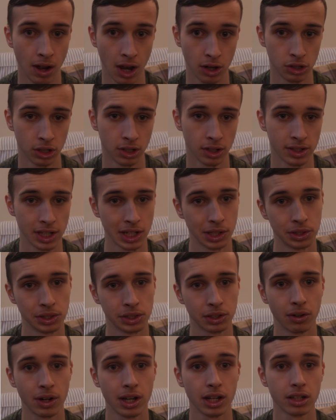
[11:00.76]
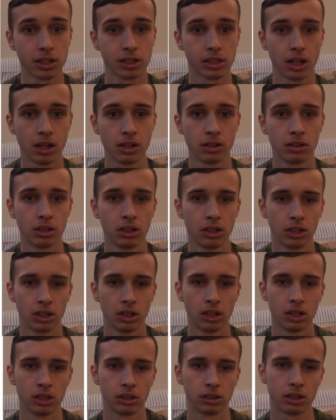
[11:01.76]
as you can see on the screen. So
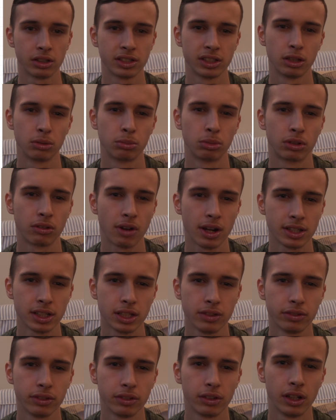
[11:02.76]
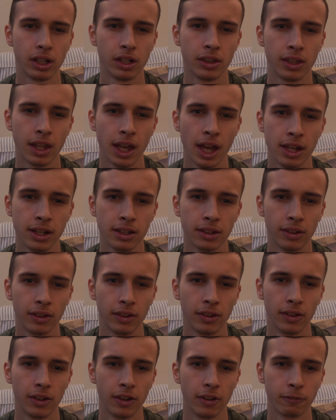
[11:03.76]
nice little progressive. And then
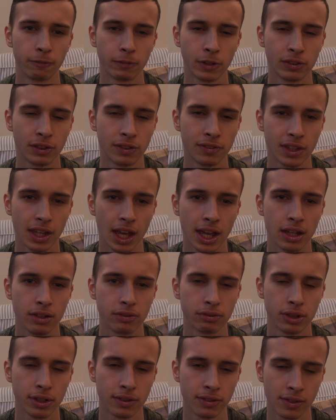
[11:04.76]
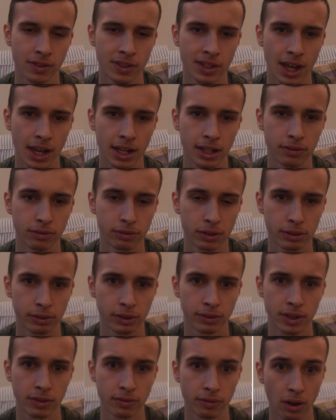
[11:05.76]
3:58, 3:58 and
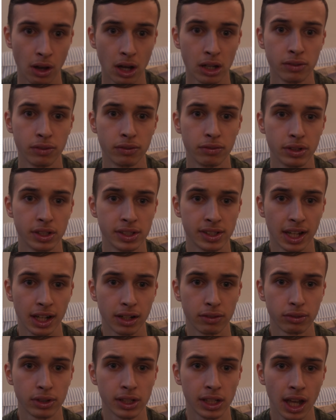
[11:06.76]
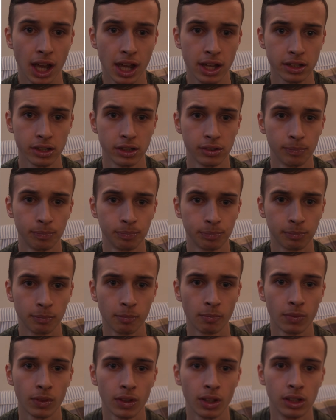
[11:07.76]
3:55 for the second 3K.
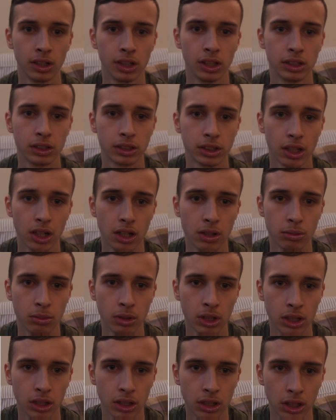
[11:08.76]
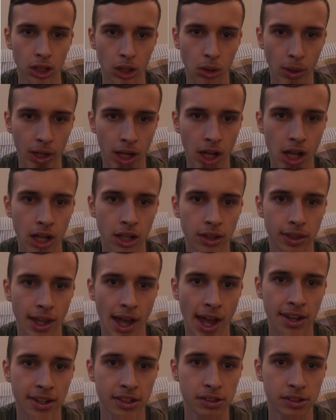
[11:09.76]
So quicker than